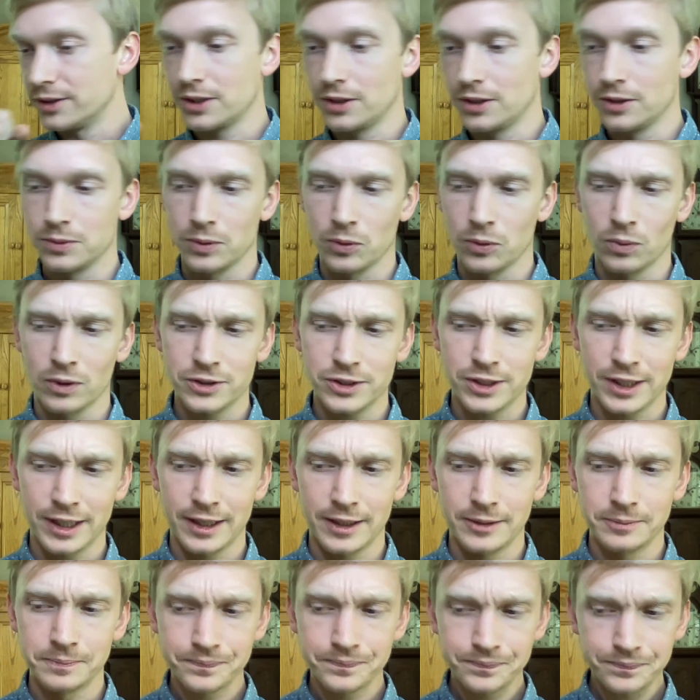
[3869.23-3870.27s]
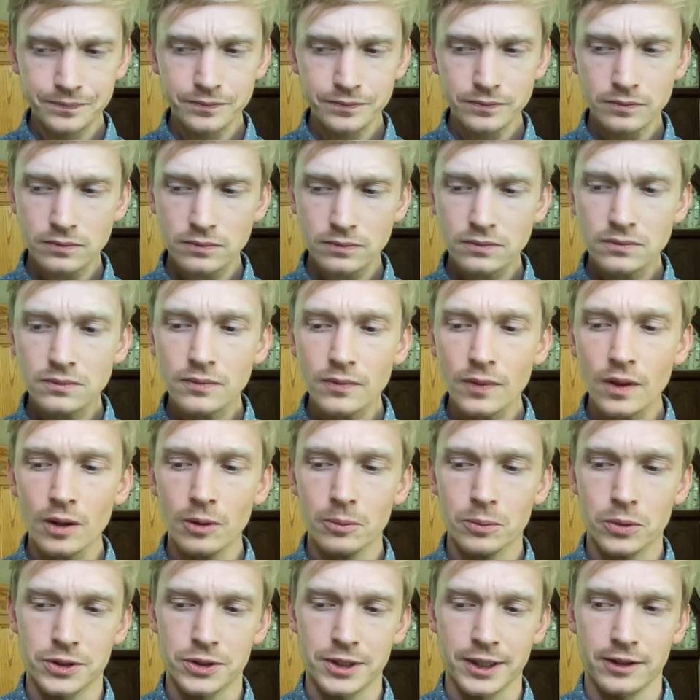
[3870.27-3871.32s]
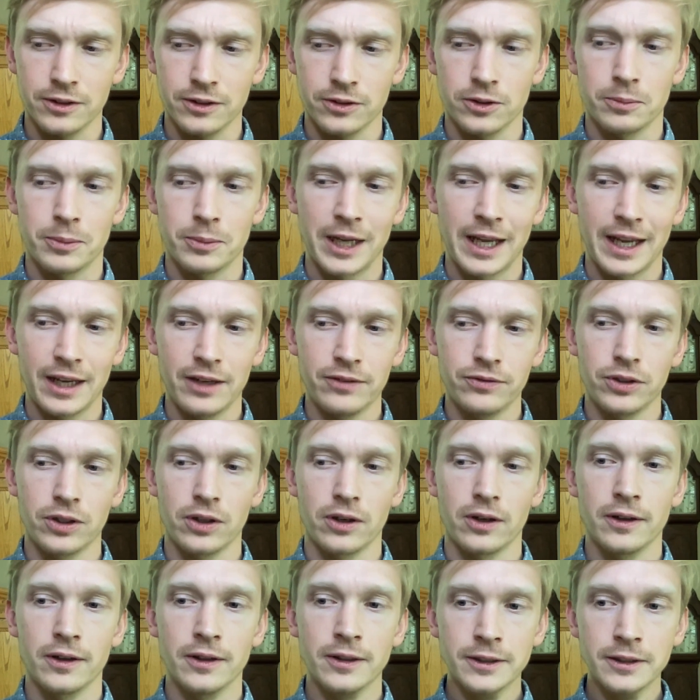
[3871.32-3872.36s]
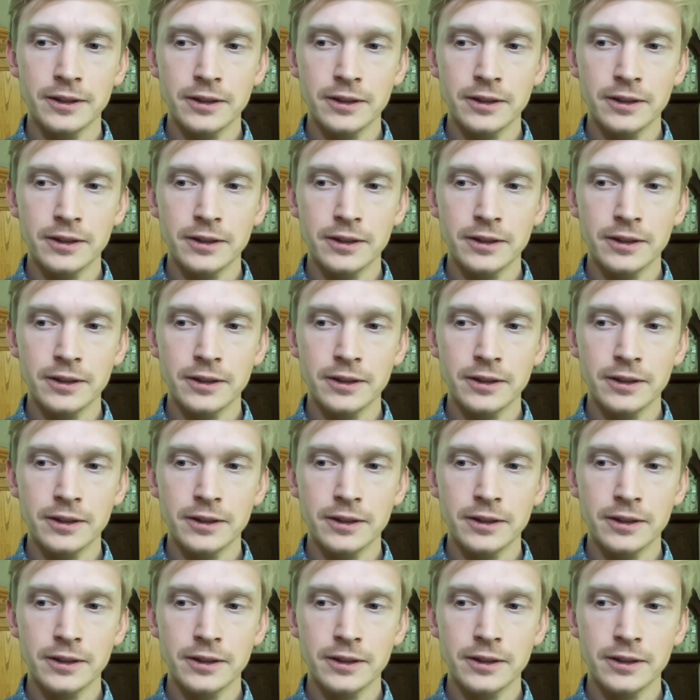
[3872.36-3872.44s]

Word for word: excuse me, once a particular behavior